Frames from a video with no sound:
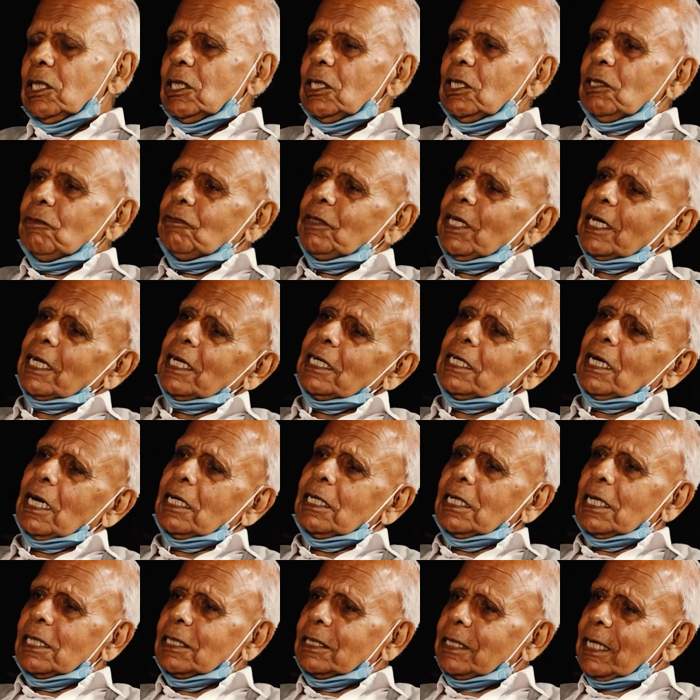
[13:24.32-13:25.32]
If they can
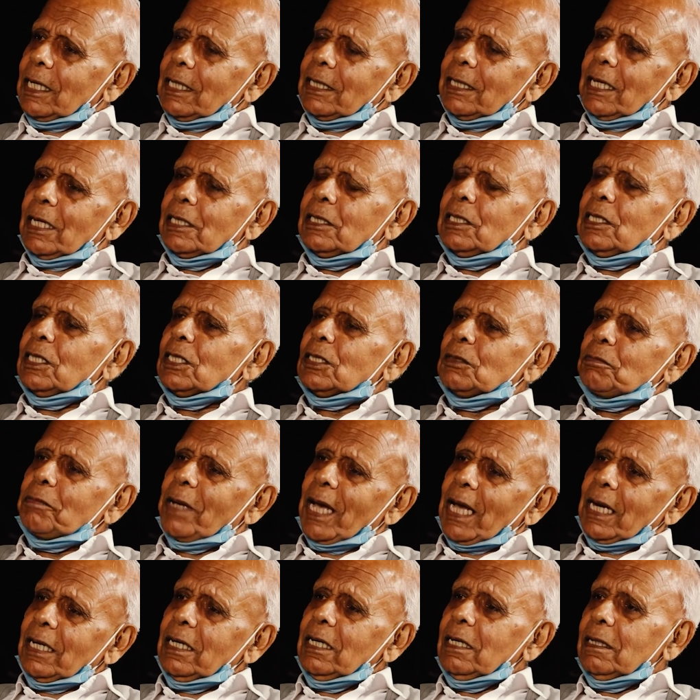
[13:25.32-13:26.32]
understand that this
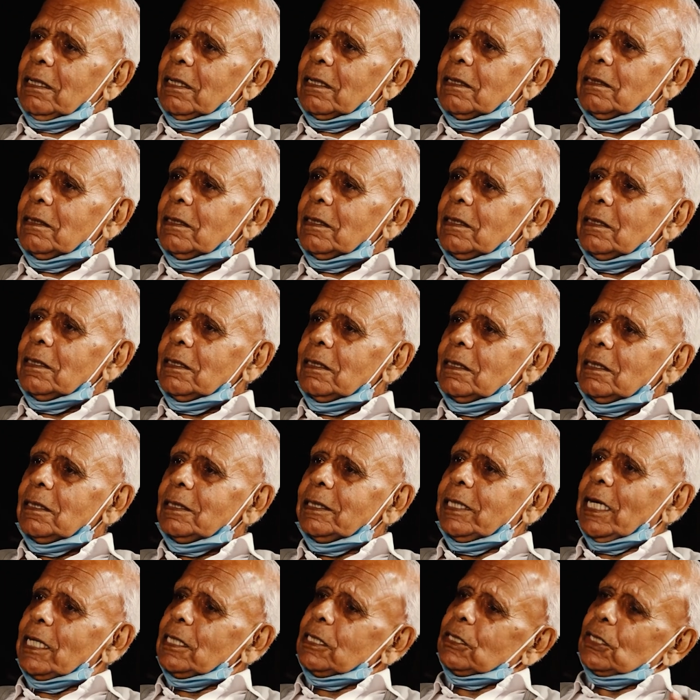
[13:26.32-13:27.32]
man
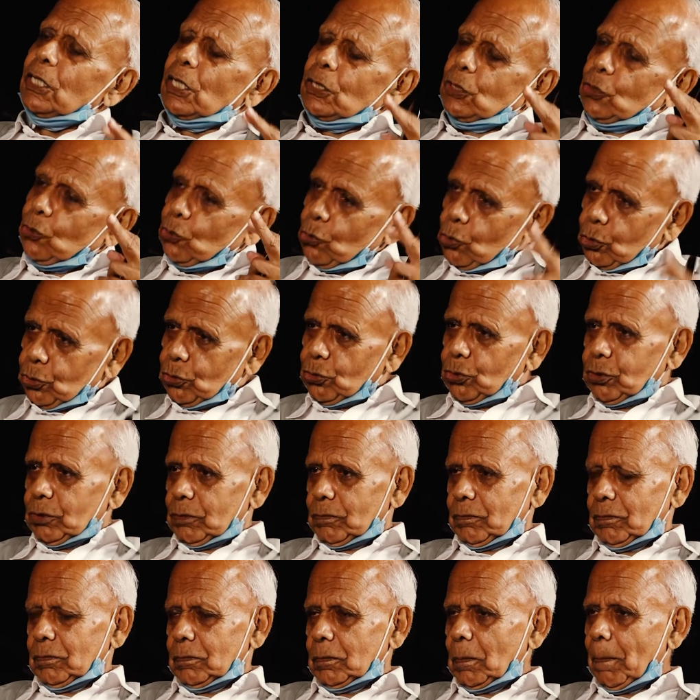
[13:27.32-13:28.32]
tells the truth
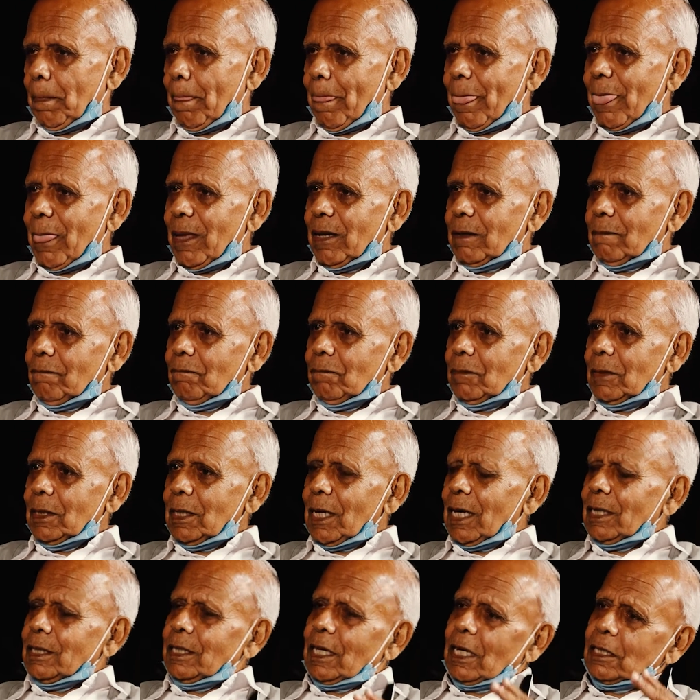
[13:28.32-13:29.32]

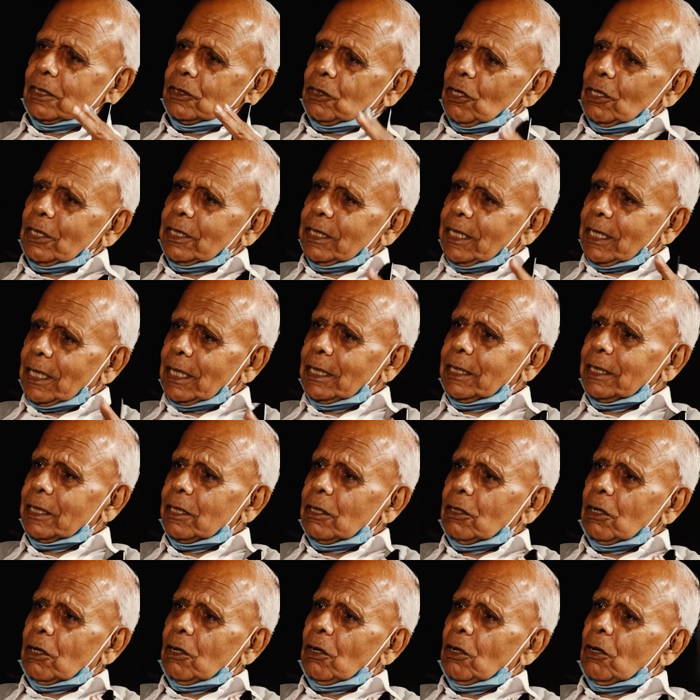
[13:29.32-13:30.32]
and does not get
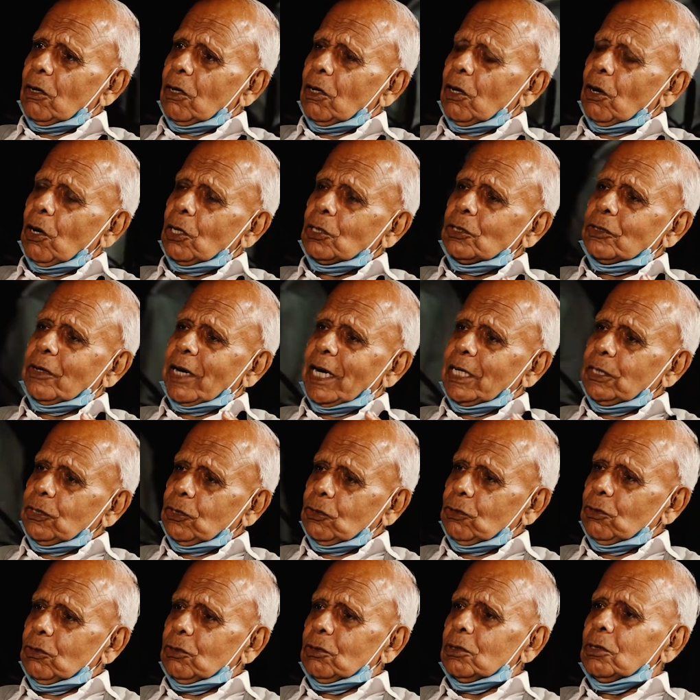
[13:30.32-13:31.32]
or tries
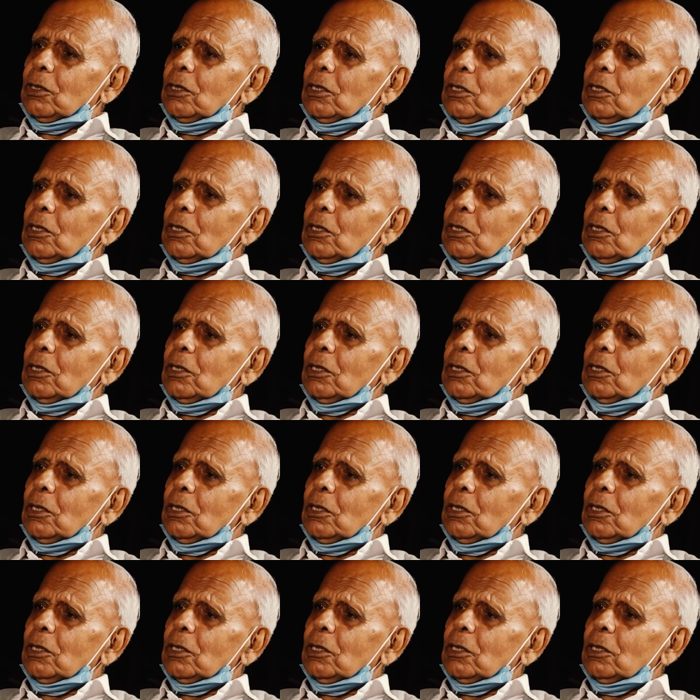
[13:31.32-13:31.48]
to